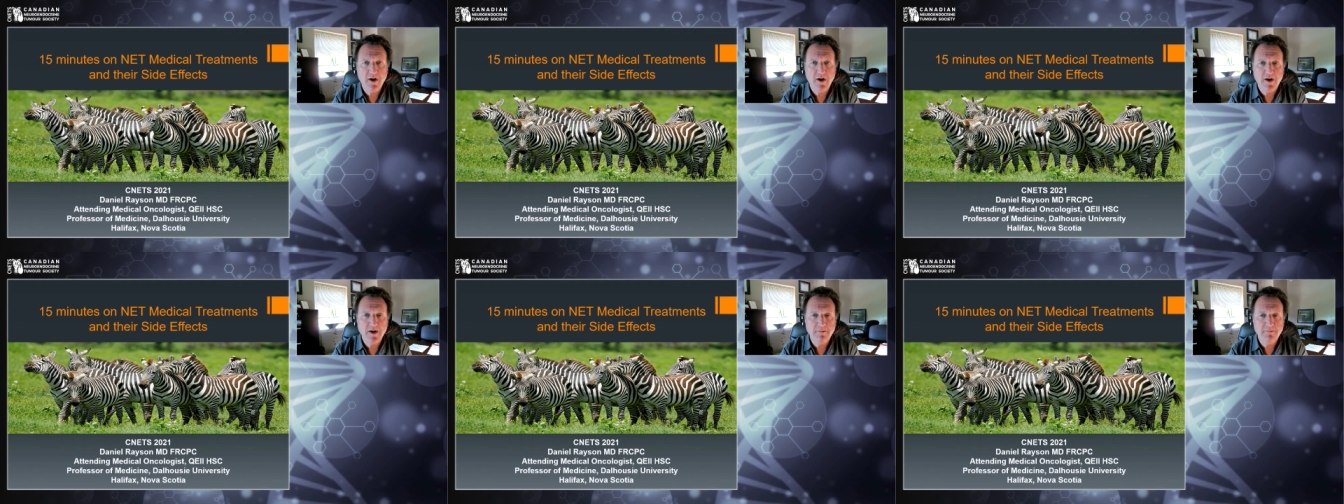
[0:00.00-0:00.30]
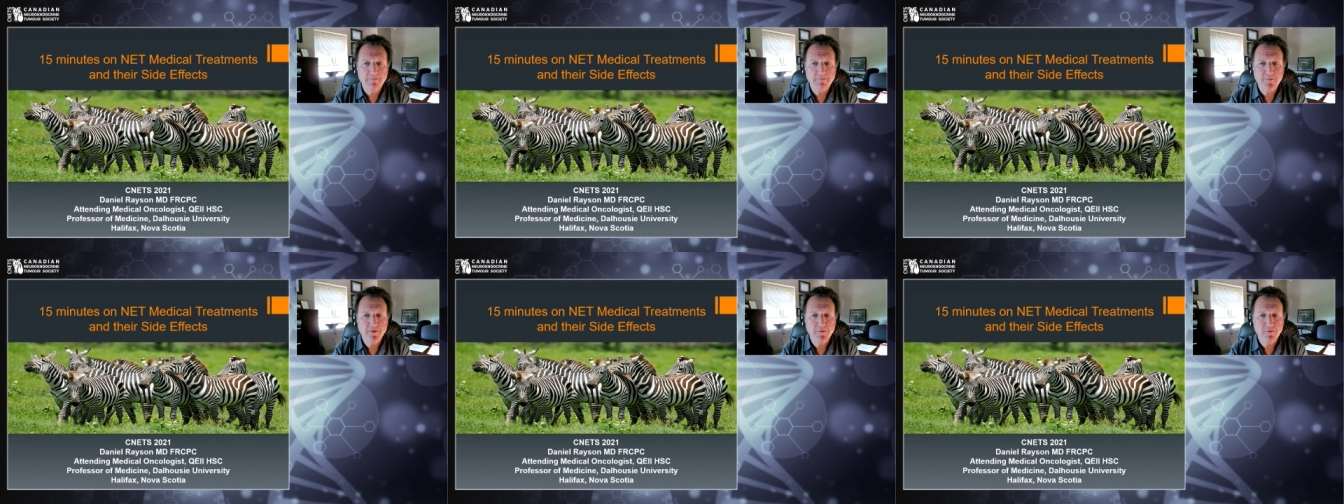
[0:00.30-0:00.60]

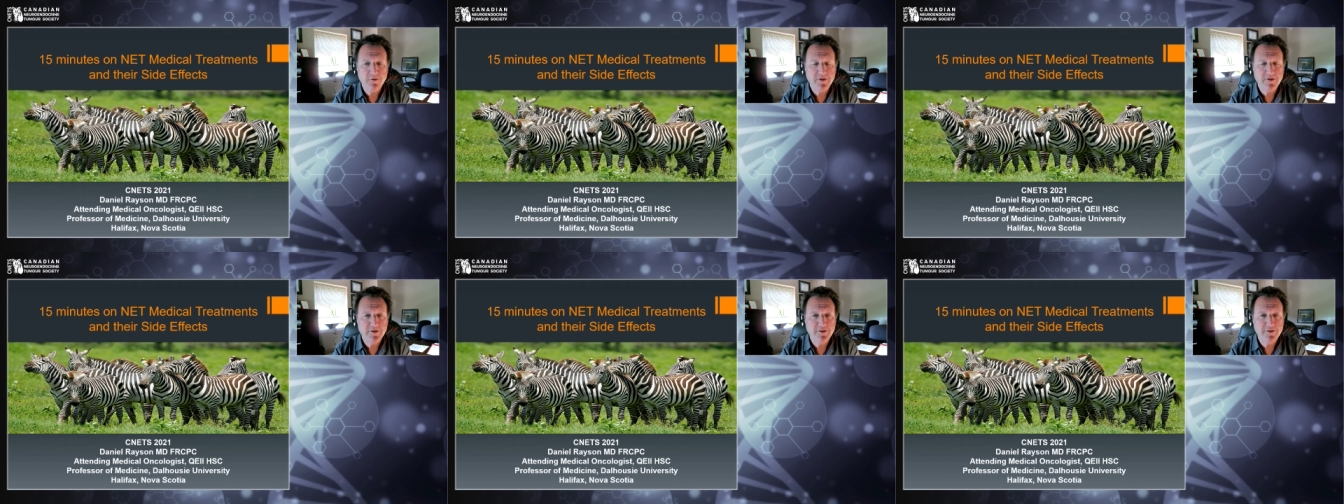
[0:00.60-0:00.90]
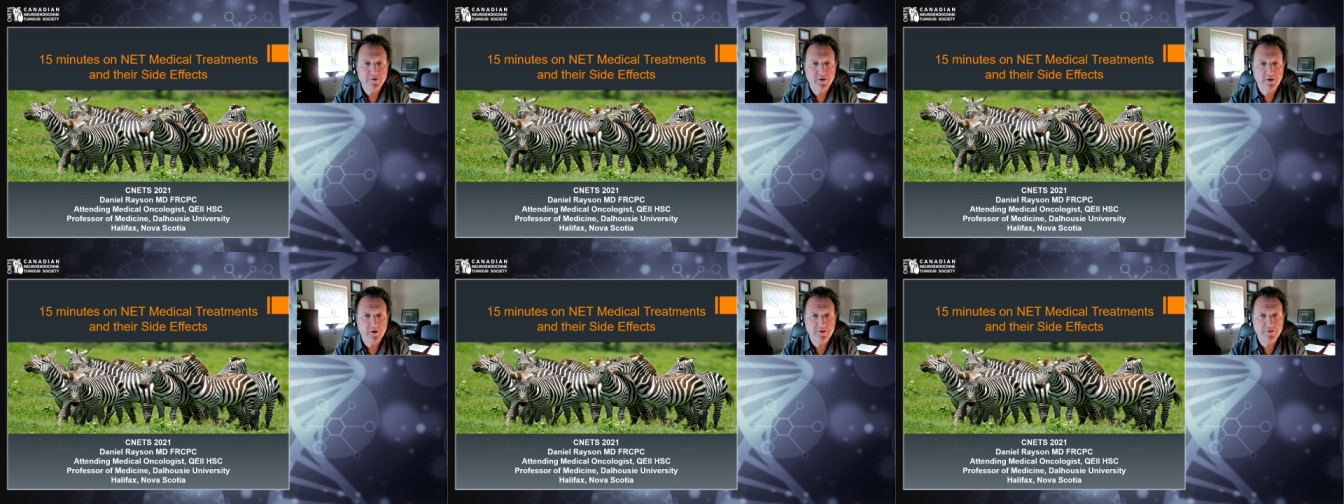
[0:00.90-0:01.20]
I'm going to
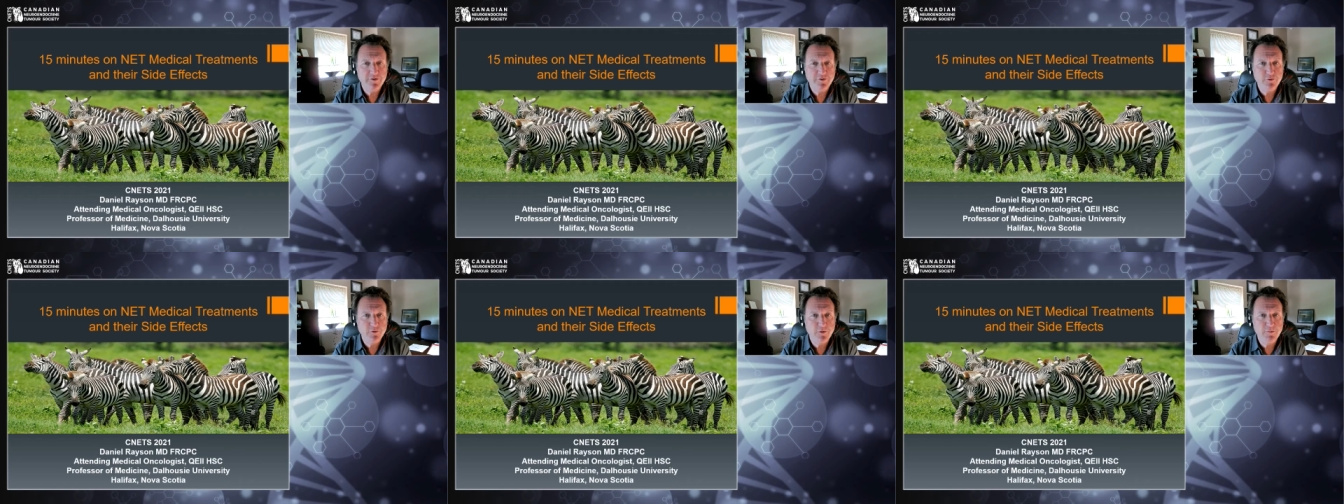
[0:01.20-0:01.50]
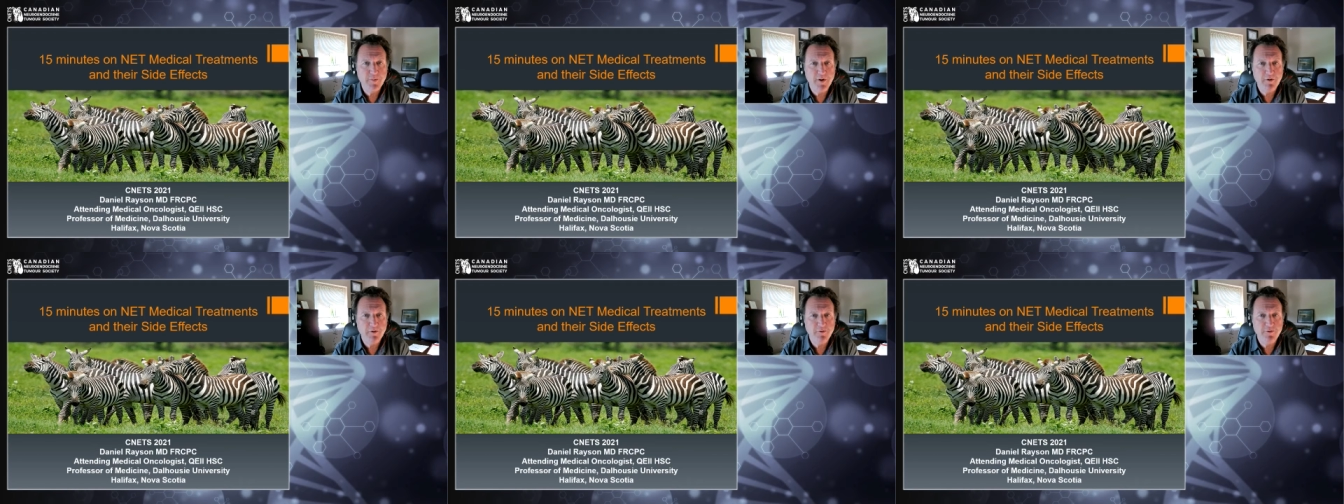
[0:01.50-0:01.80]
talk to you
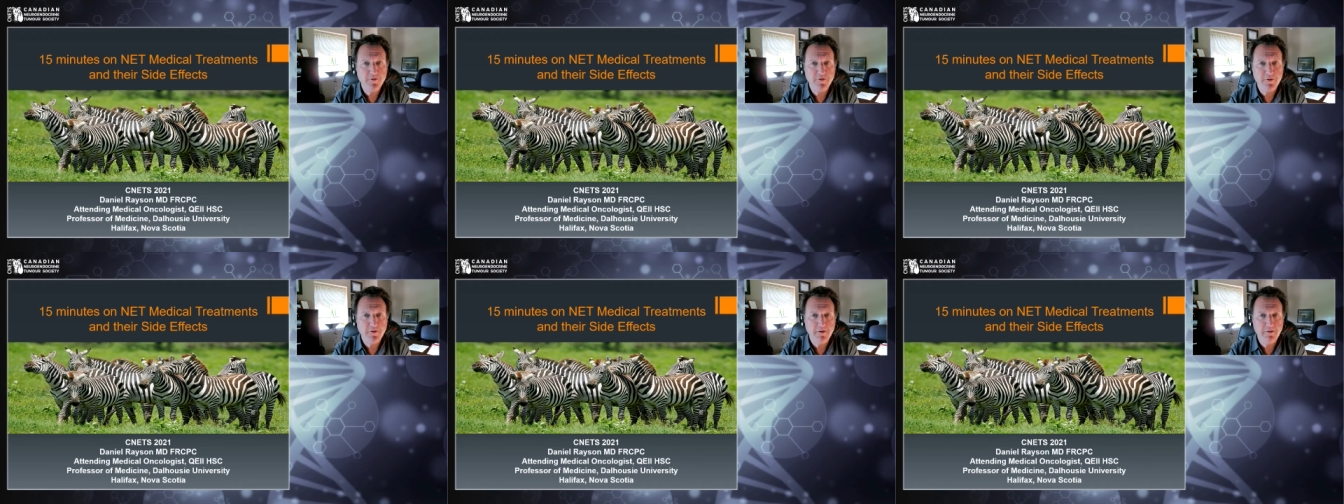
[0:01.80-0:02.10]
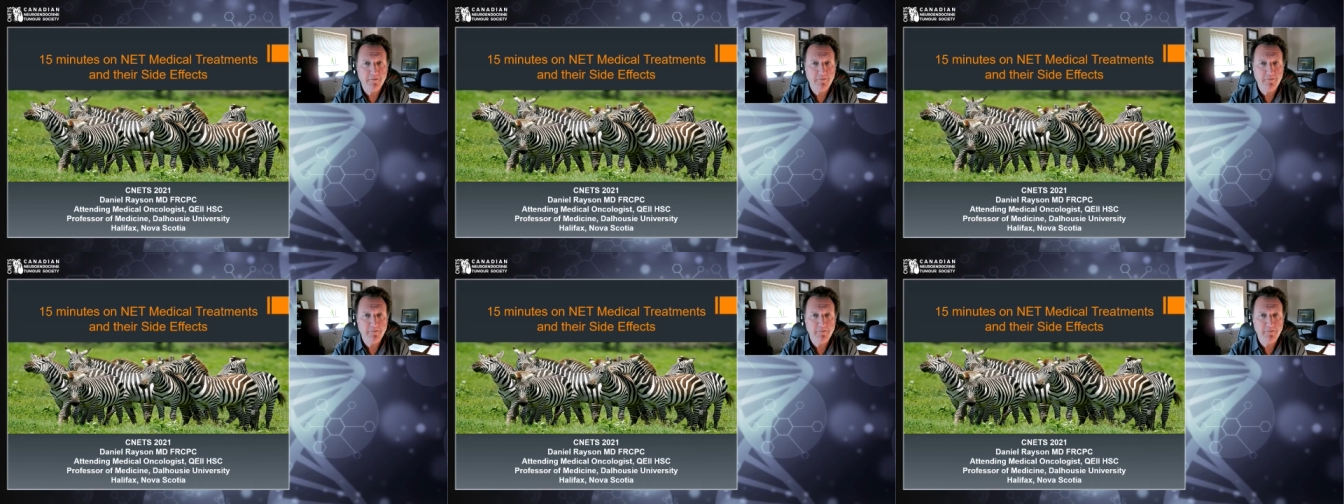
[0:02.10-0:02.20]
about